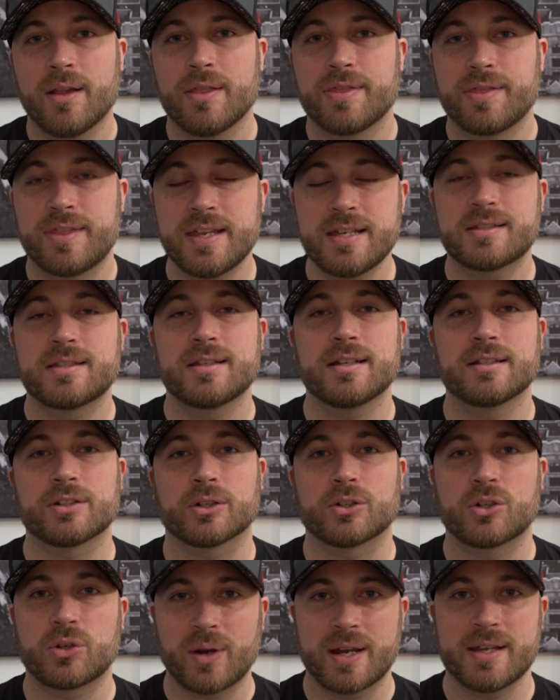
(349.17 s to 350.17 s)
These things are
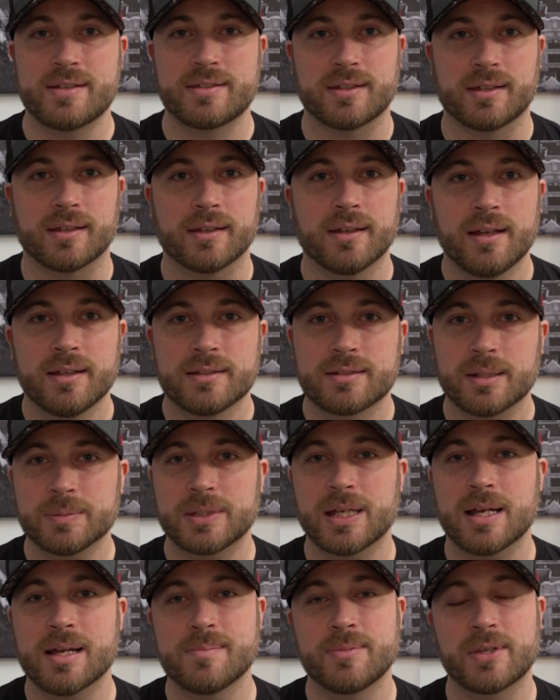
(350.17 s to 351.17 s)
crazy.
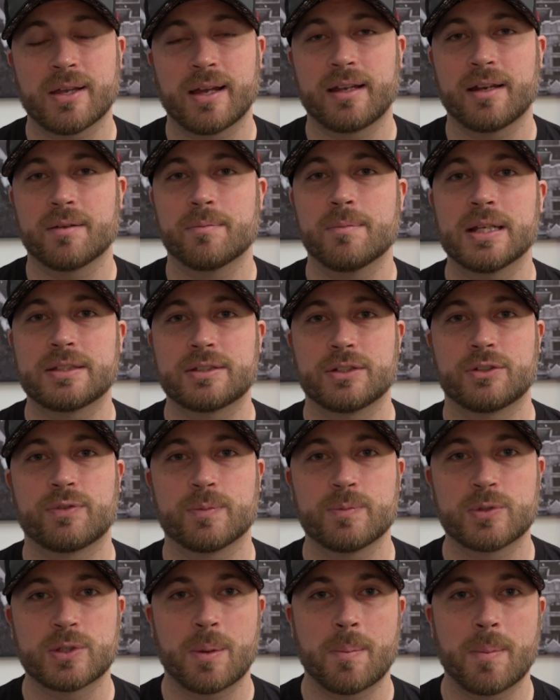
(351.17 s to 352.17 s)
Sometimes I get a message
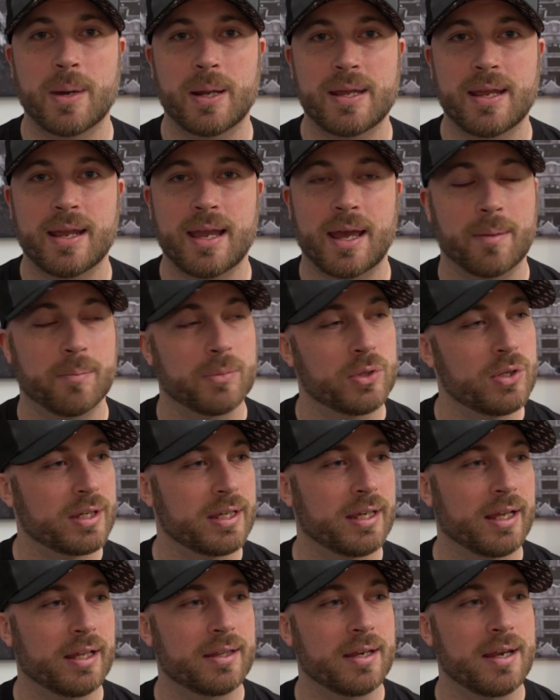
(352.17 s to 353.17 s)
from somebody and I'm
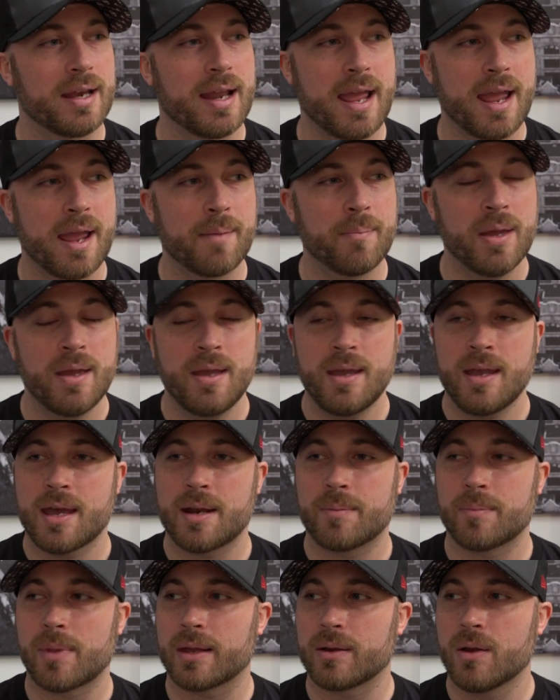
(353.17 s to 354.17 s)
looking at the name and
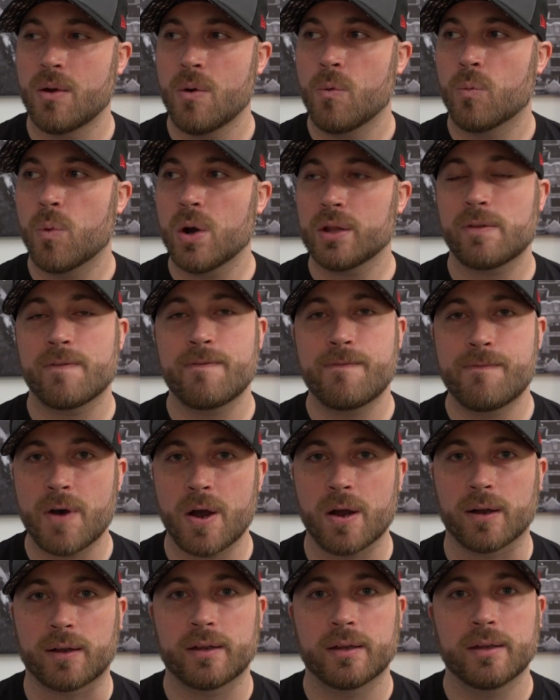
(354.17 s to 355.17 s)
I'm like, what the
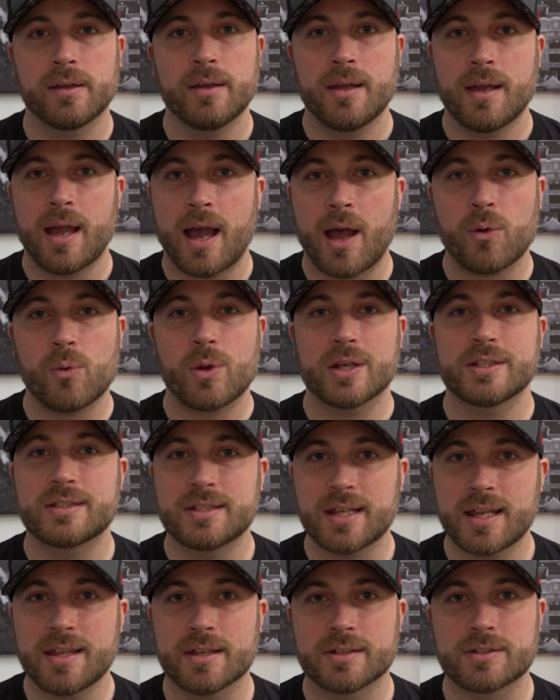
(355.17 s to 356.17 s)
fuck? How do I
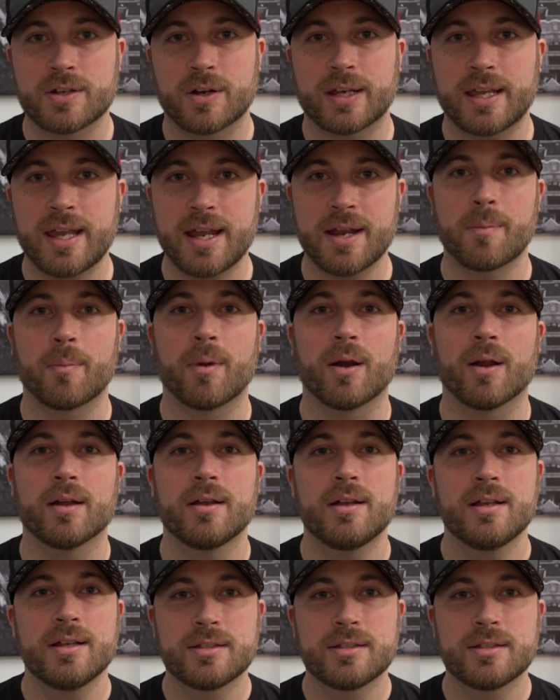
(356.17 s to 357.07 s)
say this on camera?